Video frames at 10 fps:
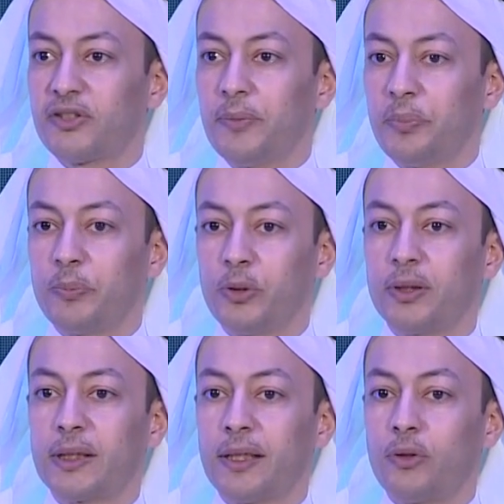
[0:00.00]
some
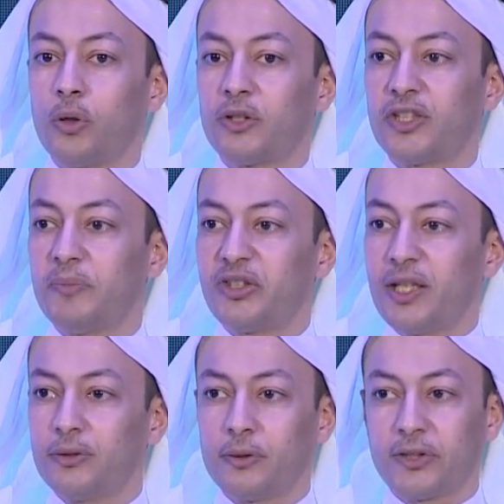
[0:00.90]
people or some
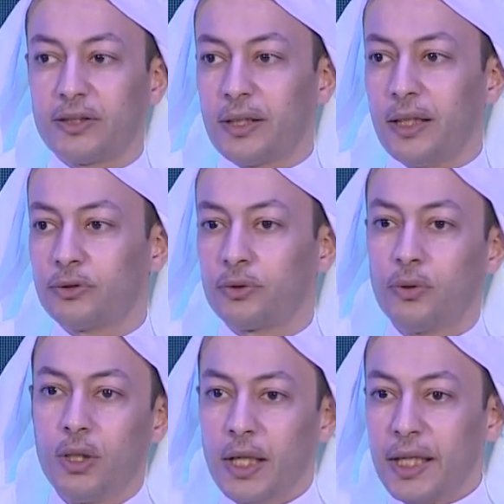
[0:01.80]
sectors they try
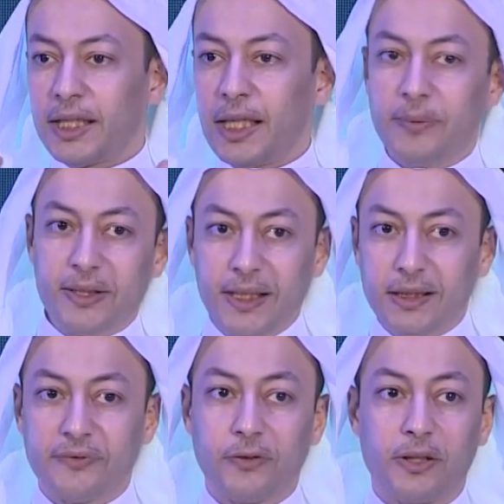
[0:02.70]
to keep the
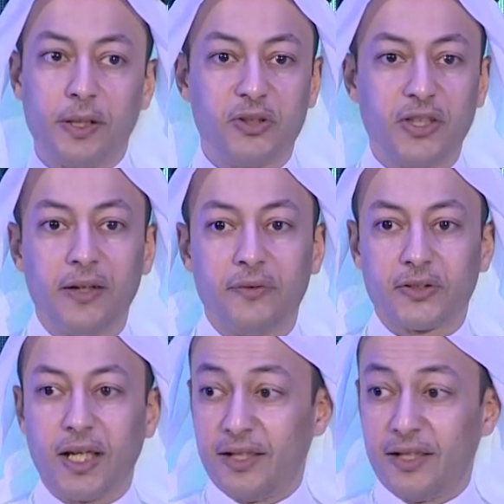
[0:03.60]
data for themselves.